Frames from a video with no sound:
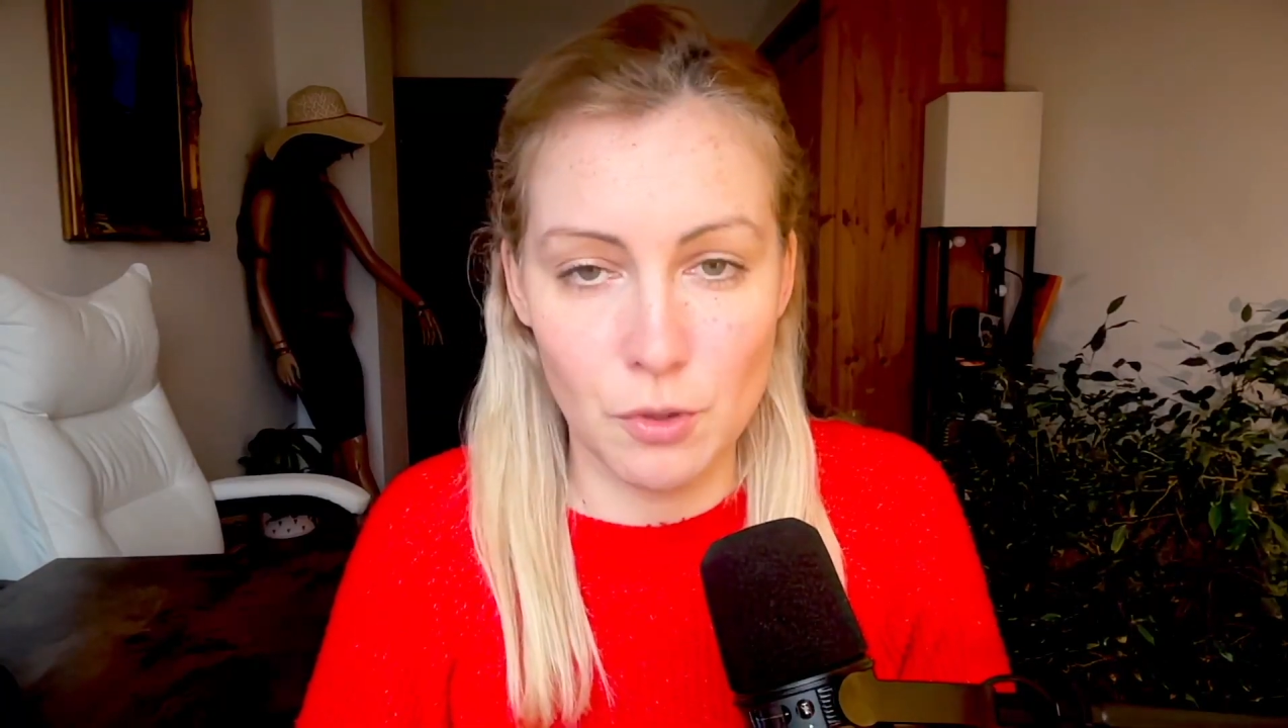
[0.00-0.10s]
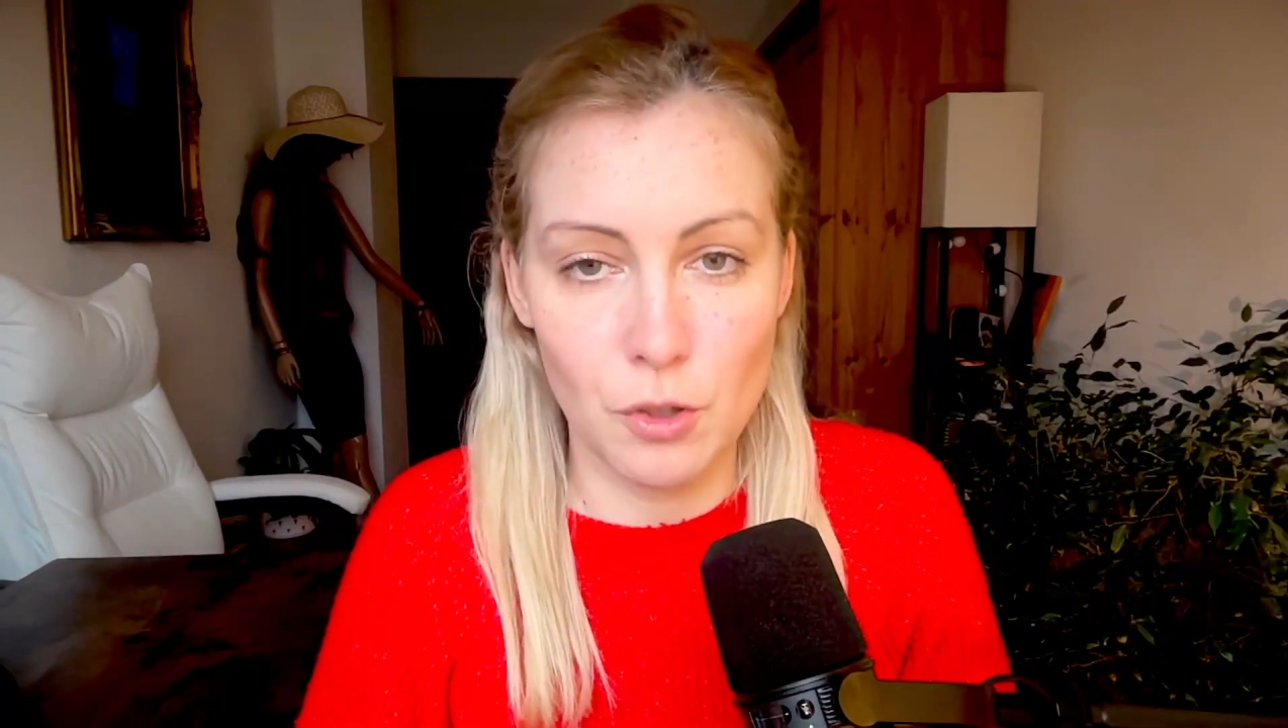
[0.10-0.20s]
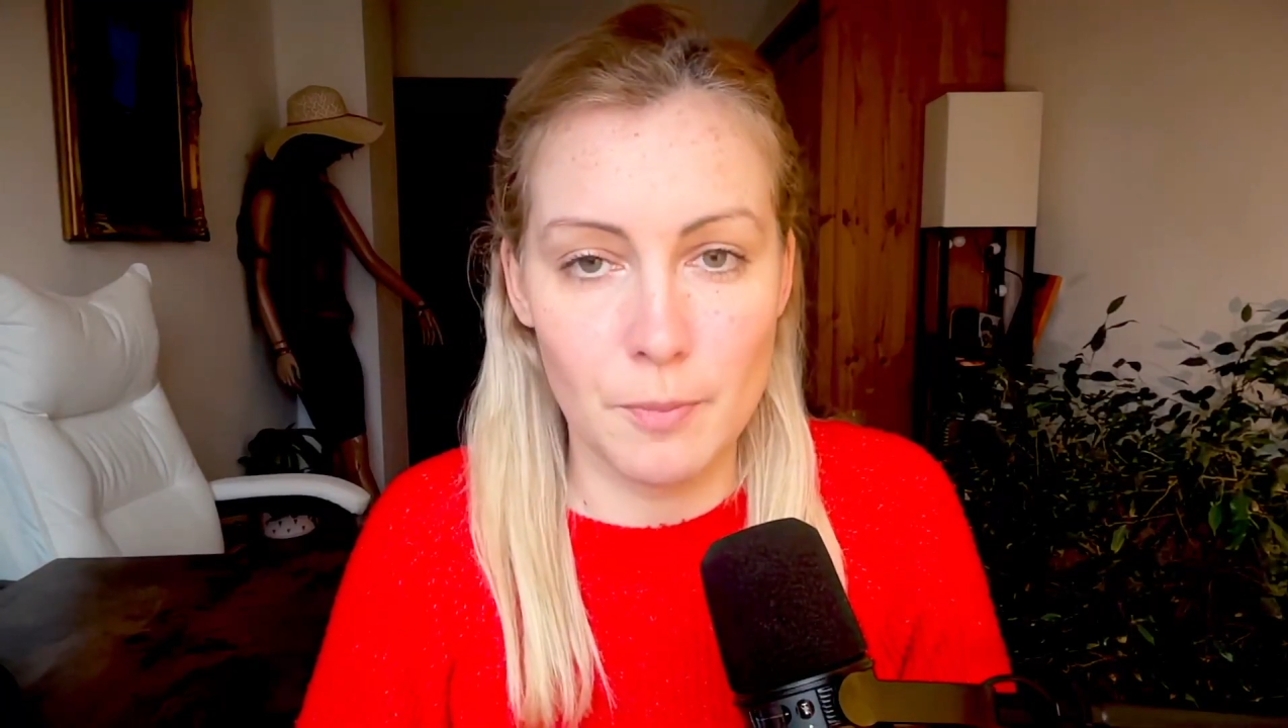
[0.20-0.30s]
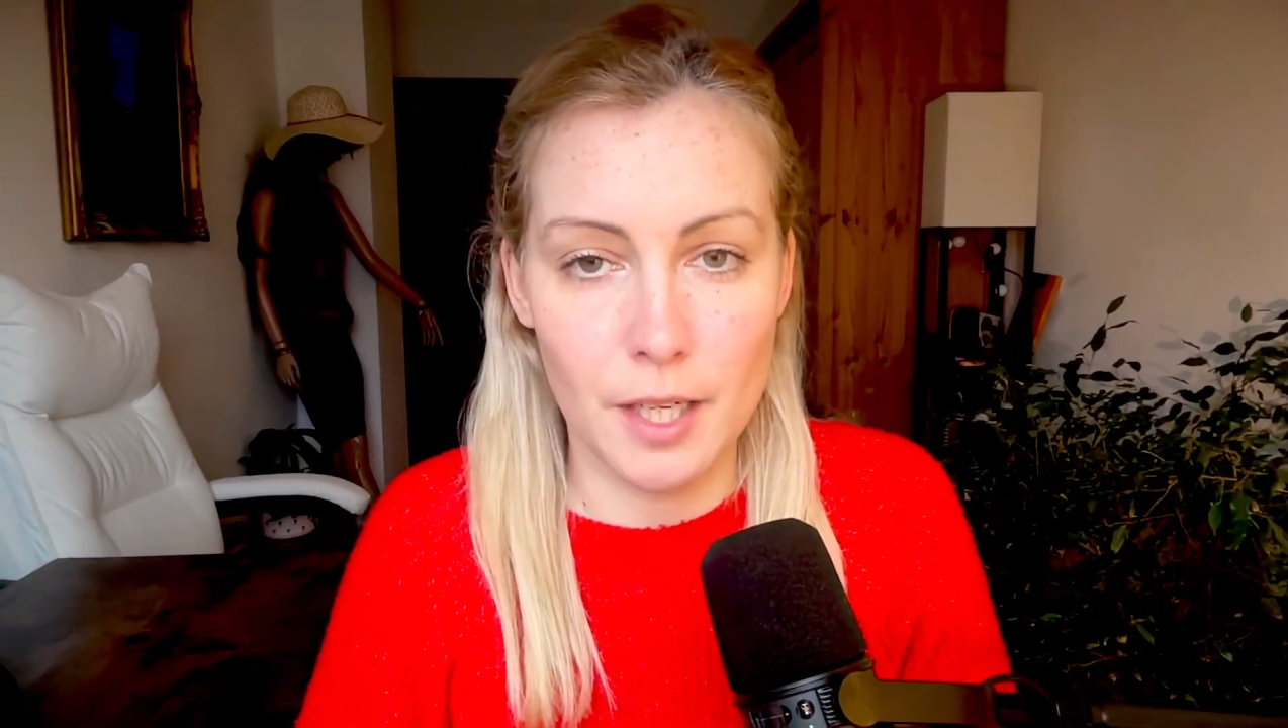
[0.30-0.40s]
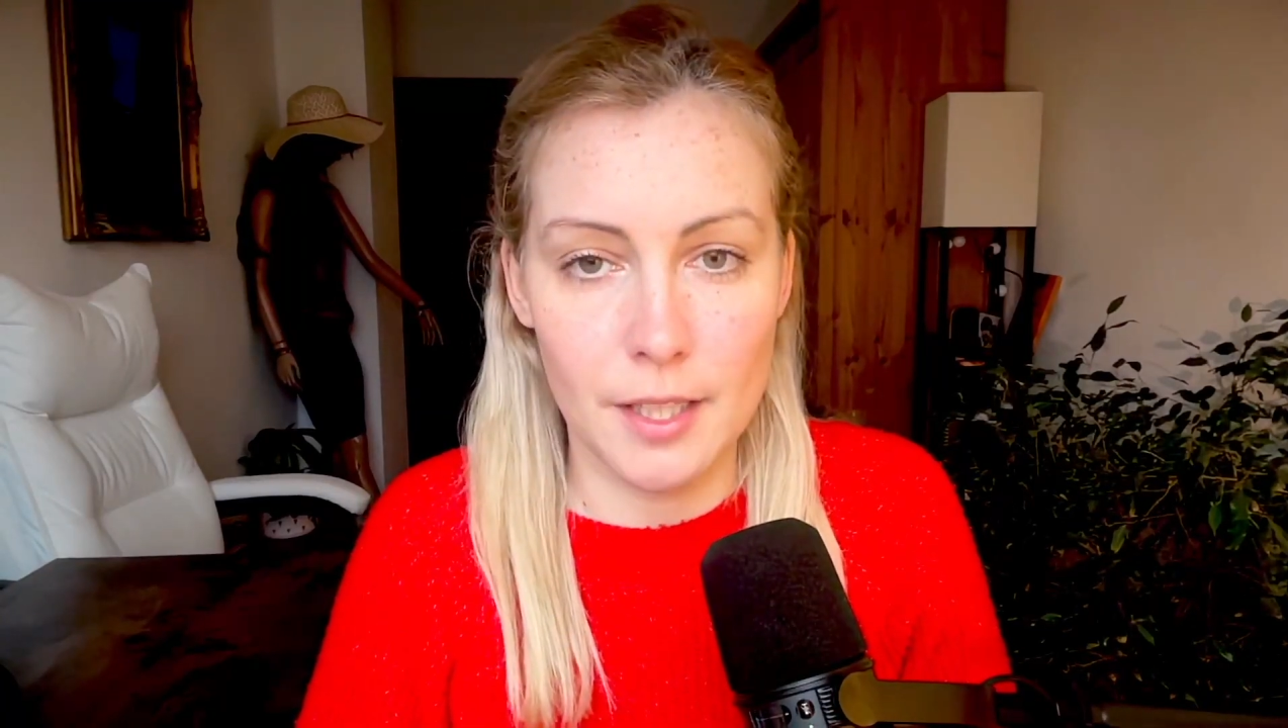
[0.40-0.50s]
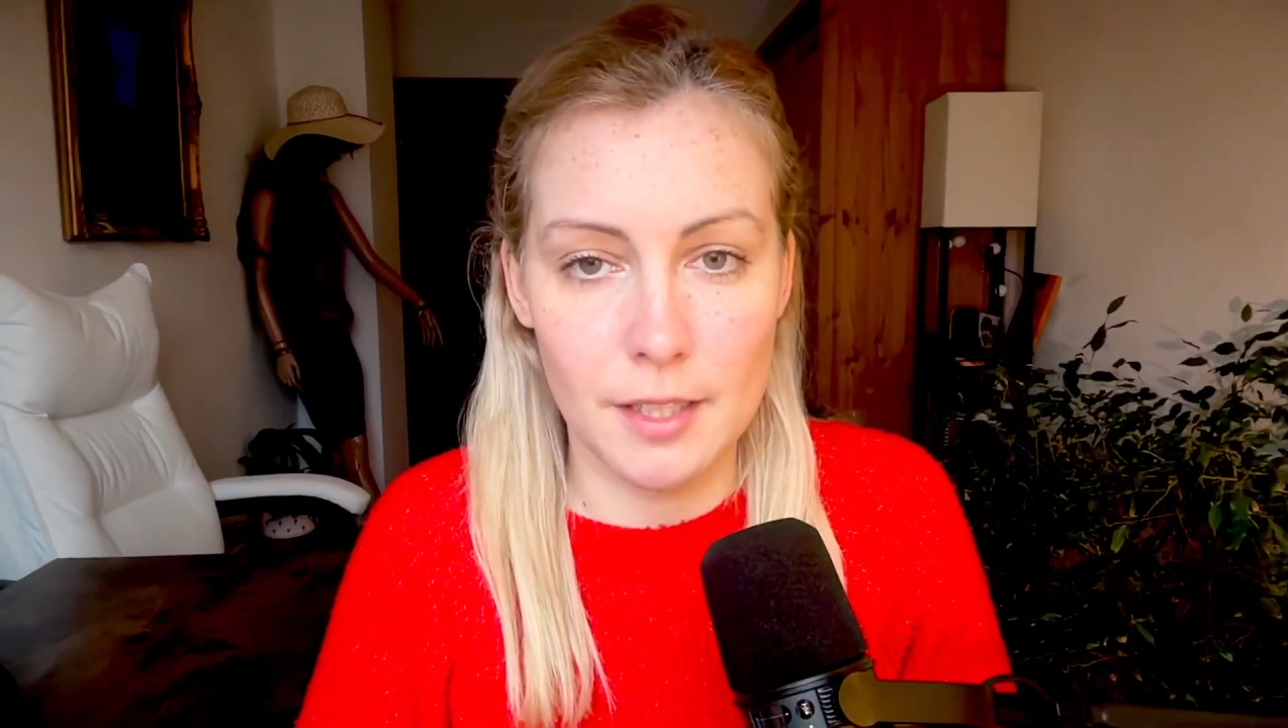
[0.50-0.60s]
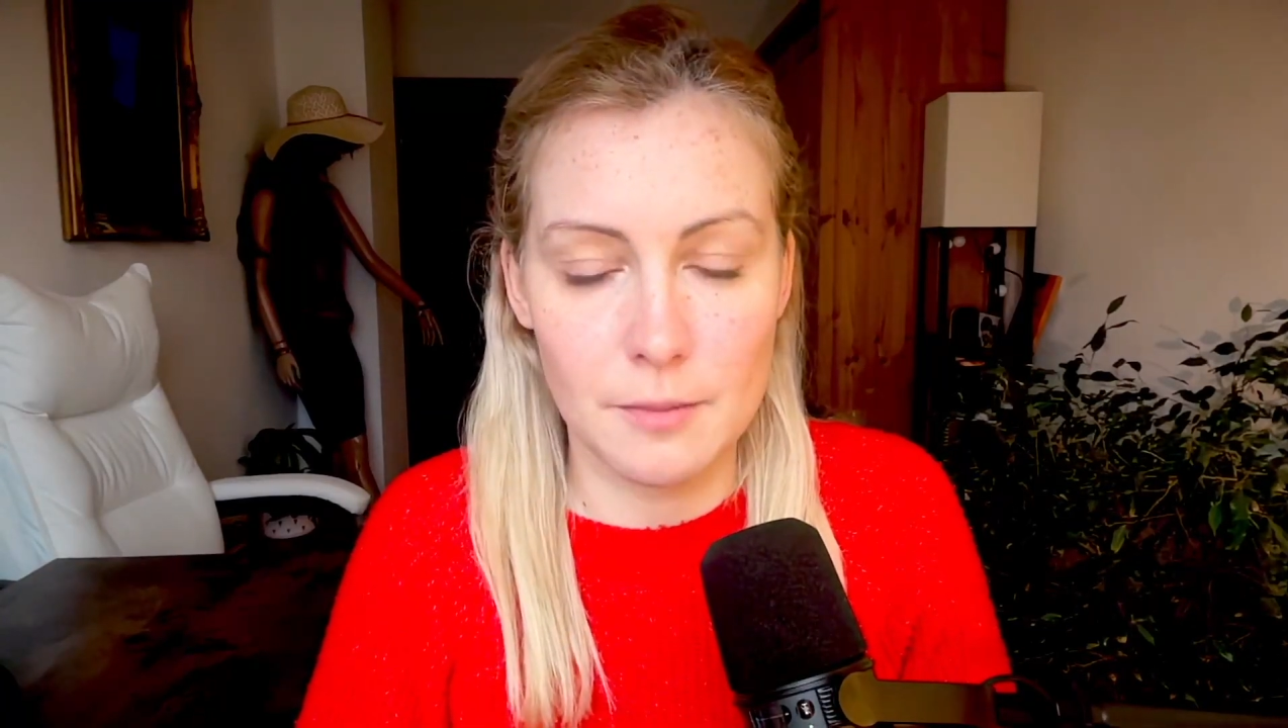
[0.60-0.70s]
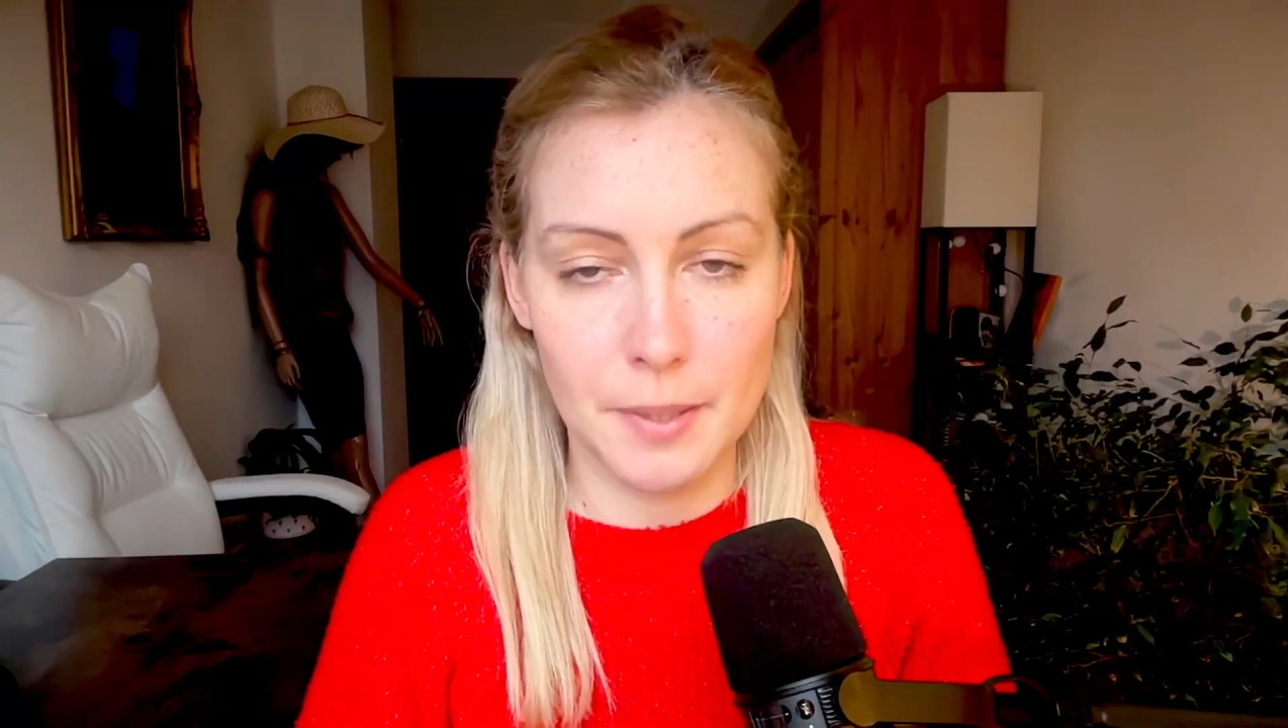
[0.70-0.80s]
own my